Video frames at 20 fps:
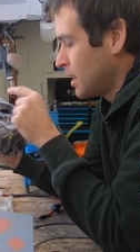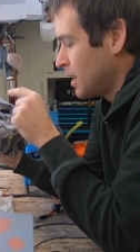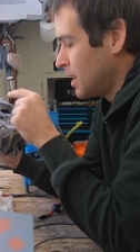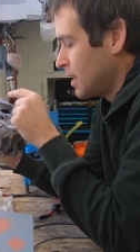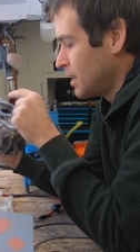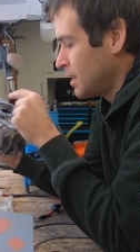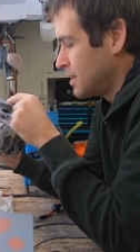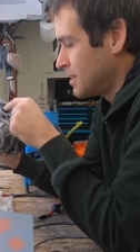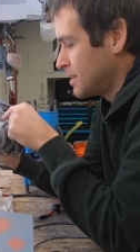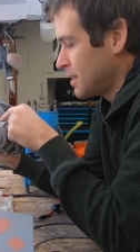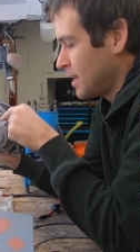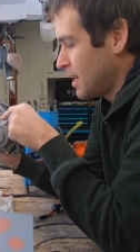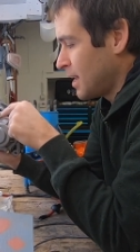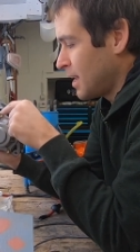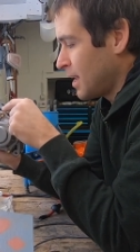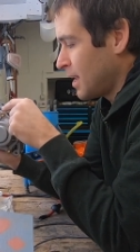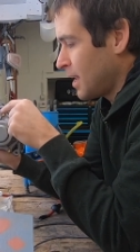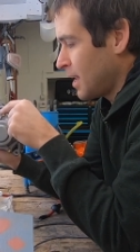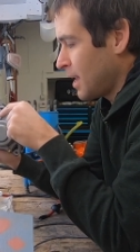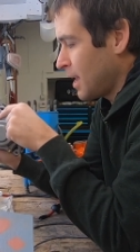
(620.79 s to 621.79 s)
It is
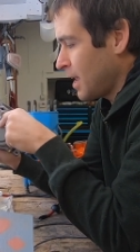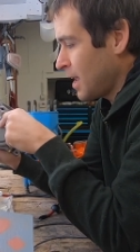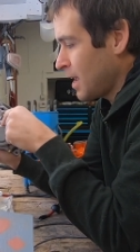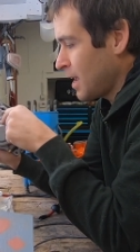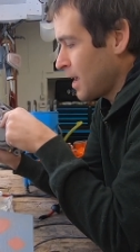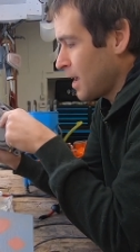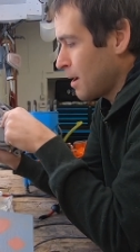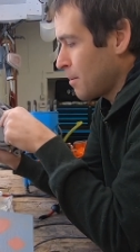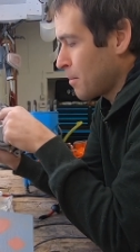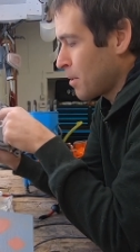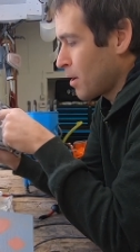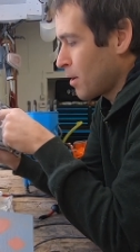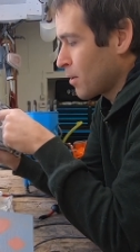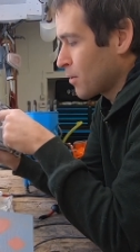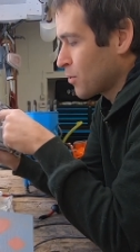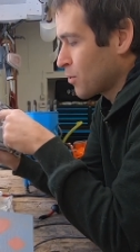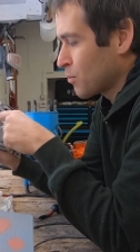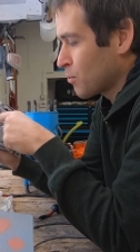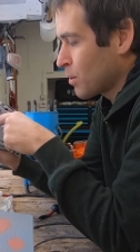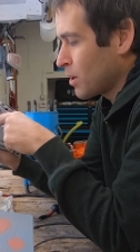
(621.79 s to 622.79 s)
a AMR
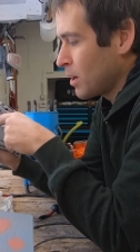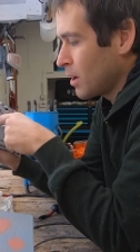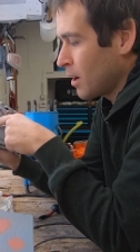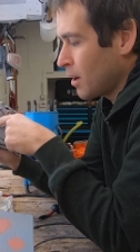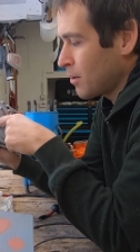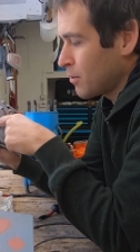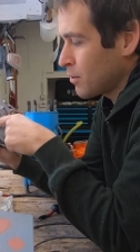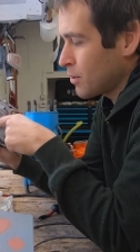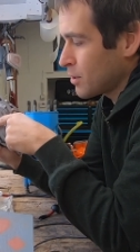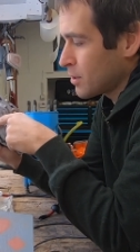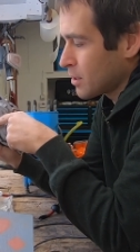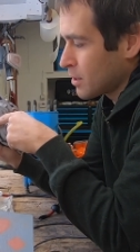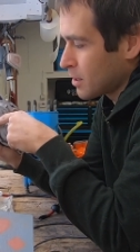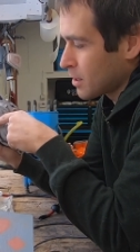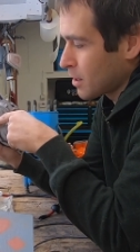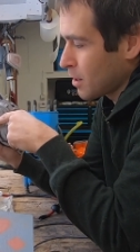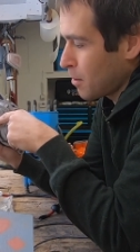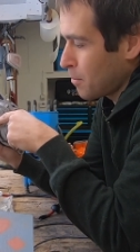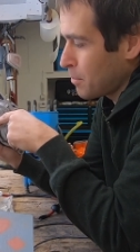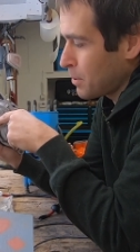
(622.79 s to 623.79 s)
300. The
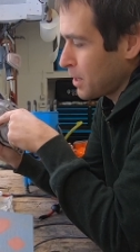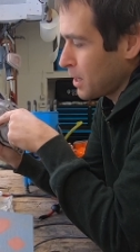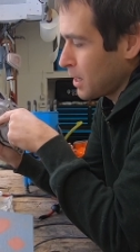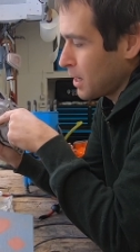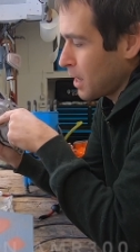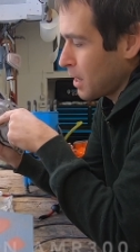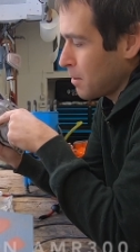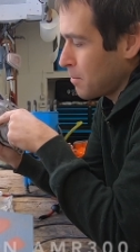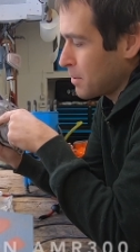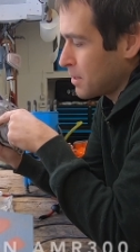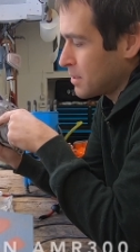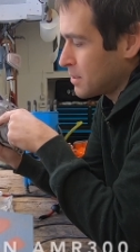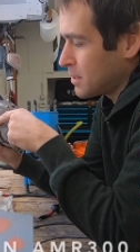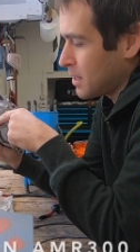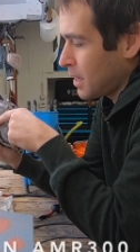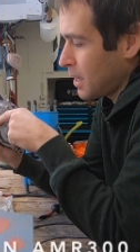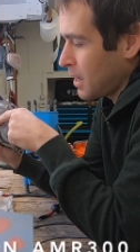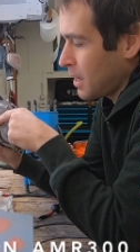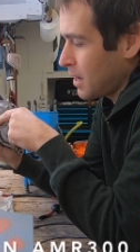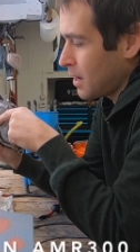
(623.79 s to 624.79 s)
company name is
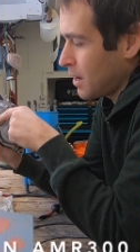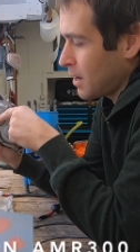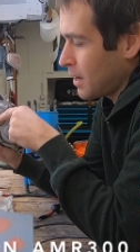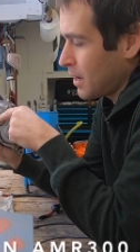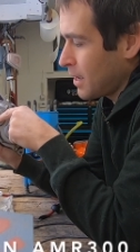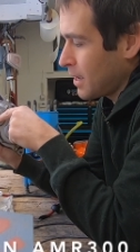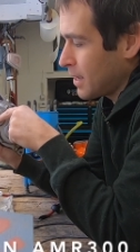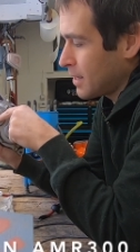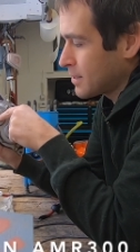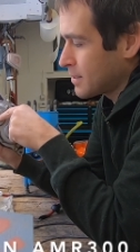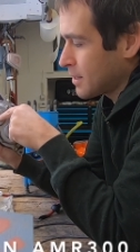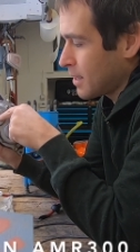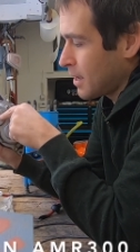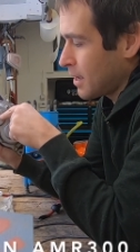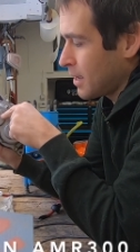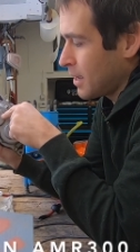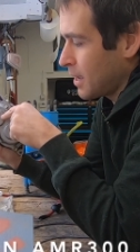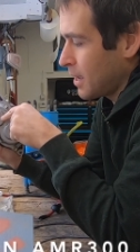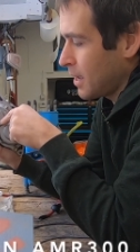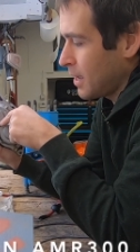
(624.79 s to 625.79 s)

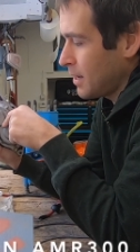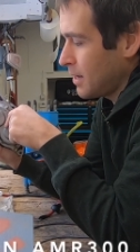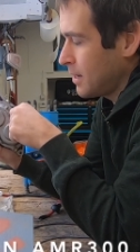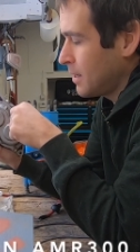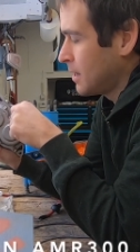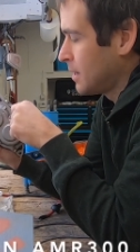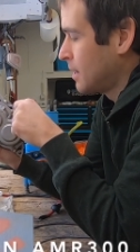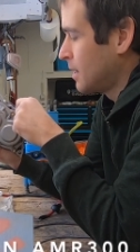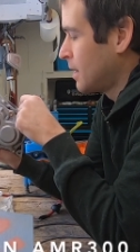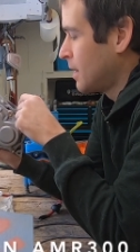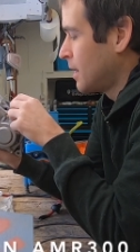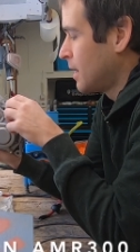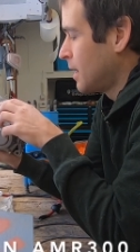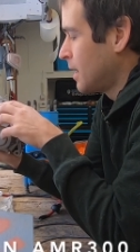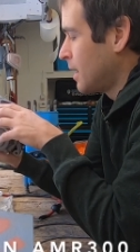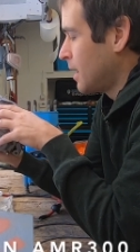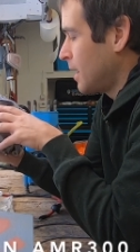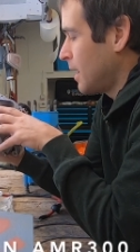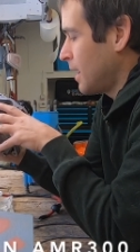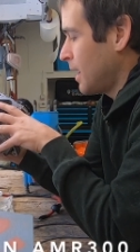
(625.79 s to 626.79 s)
AISIN
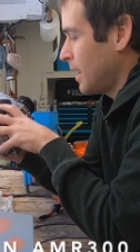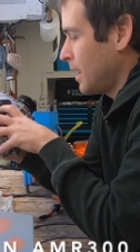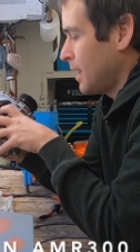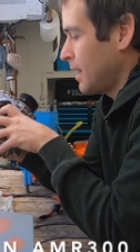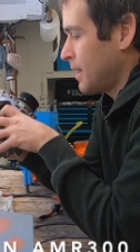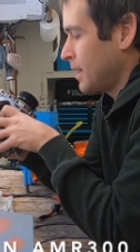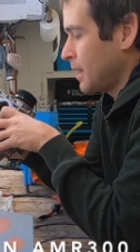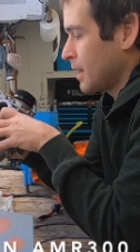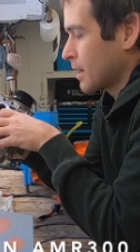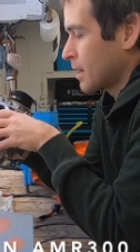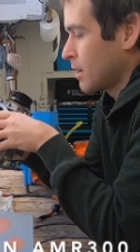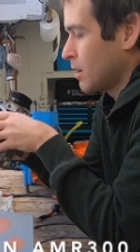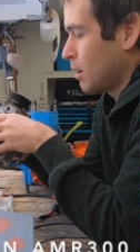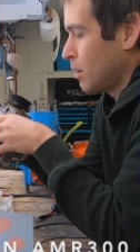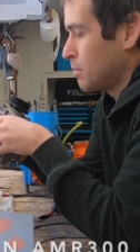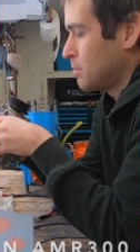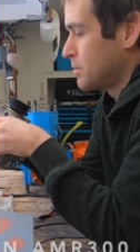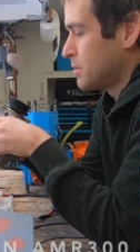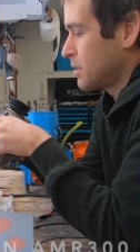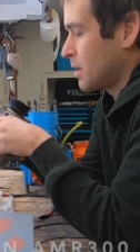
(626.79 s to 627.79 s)
and it
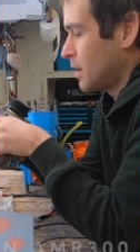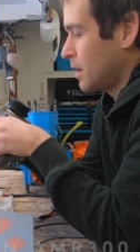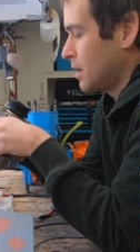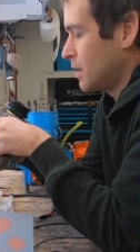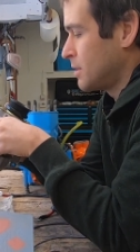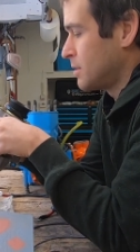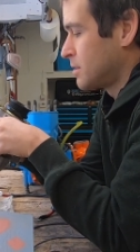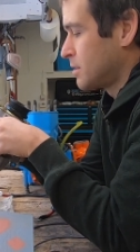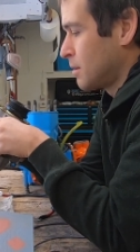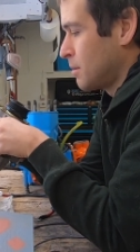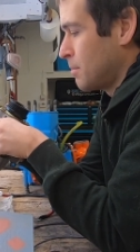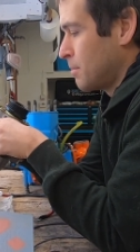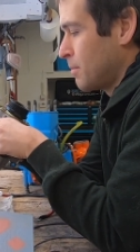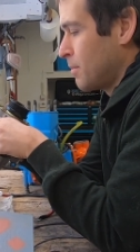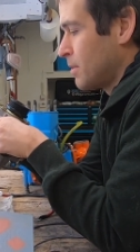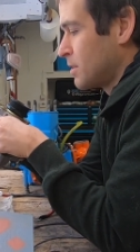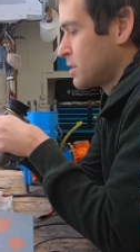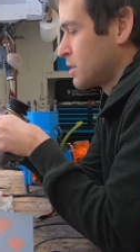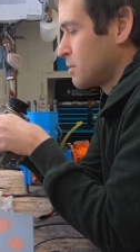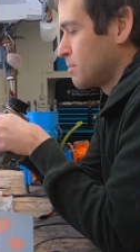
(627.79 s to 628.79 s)
comes on
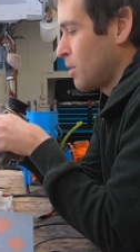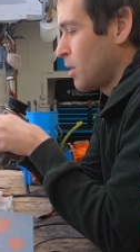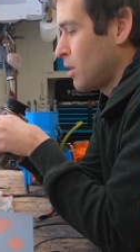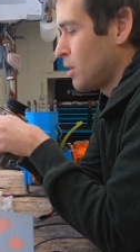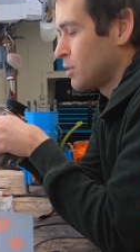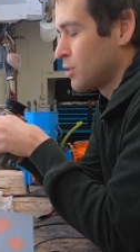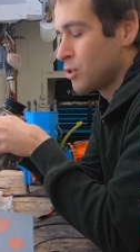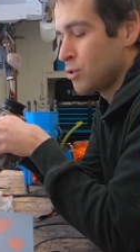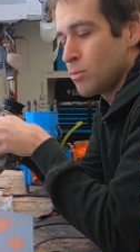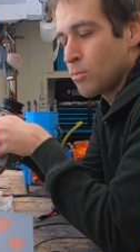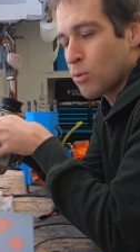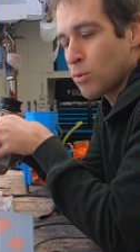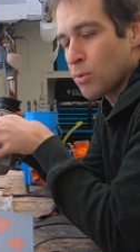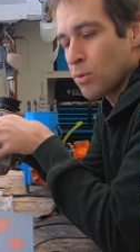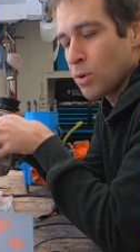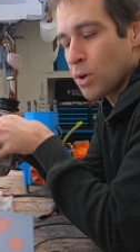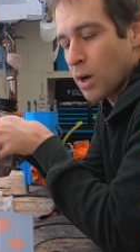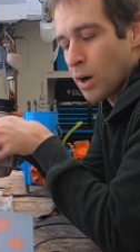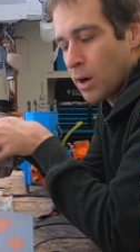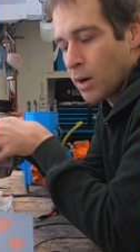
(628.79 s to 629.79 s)
some small
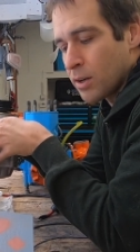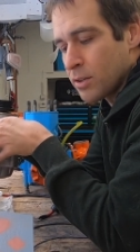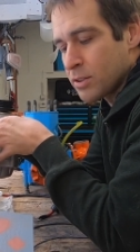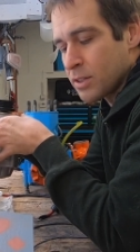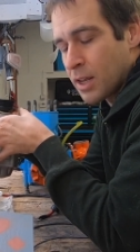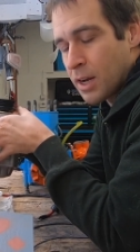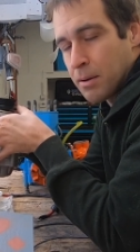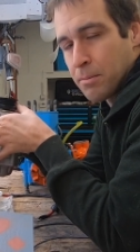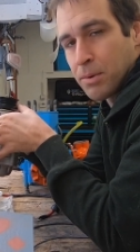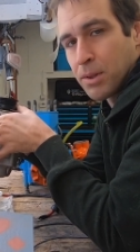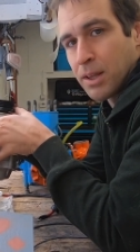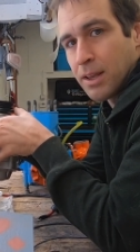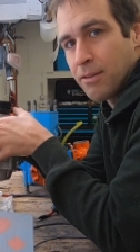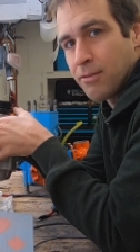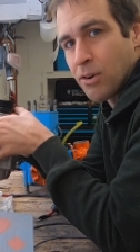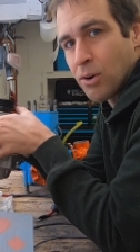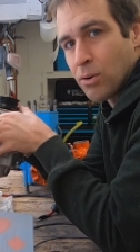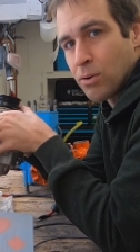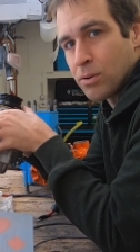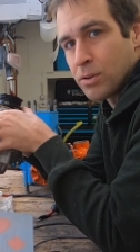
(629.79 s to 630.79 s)
Subaru cars that I
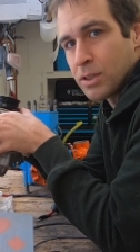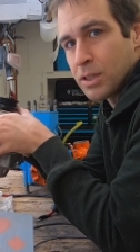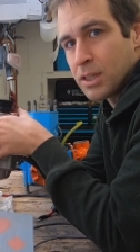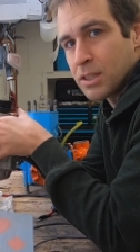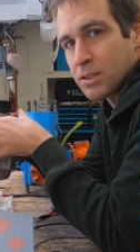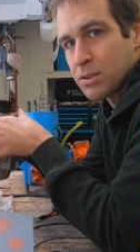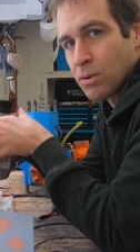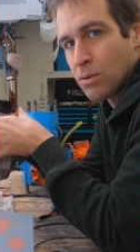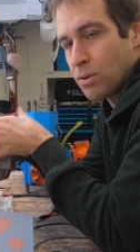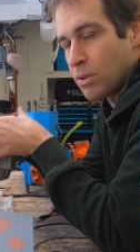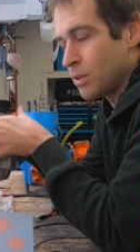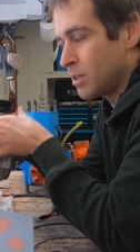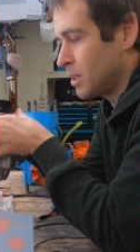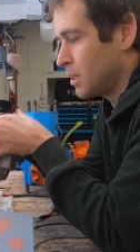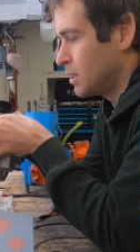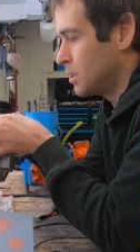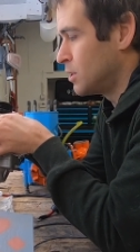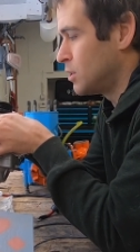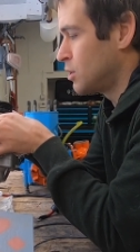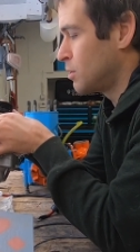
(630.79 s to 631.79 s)
believe are only sold
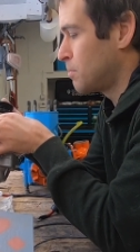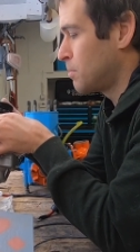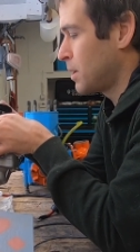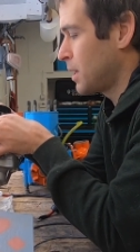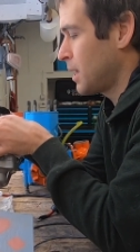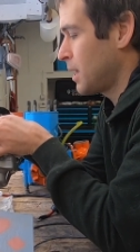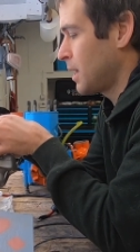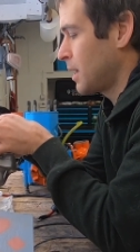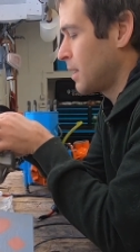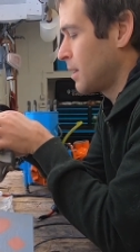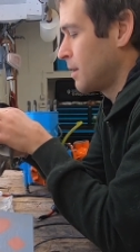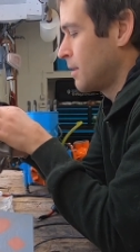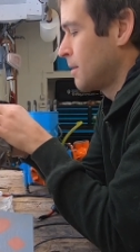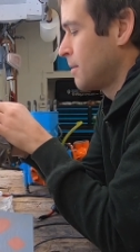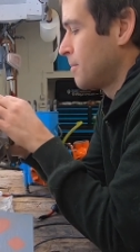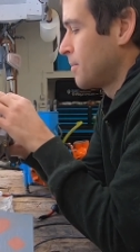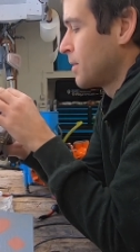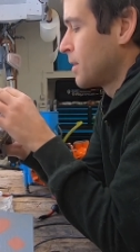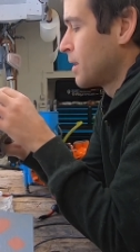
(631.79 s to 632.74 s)
in Japan.